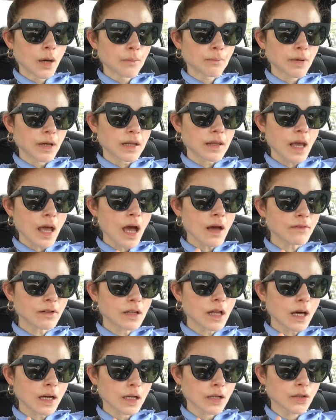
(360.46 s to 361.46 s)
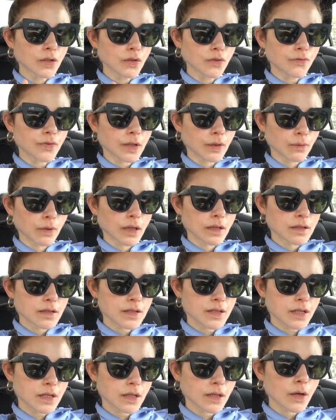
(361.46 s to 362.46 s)
But they have a lot of goofy
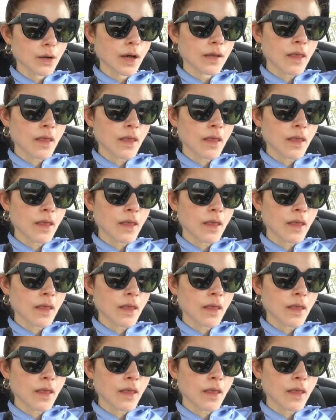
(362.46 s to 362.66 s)
ones too,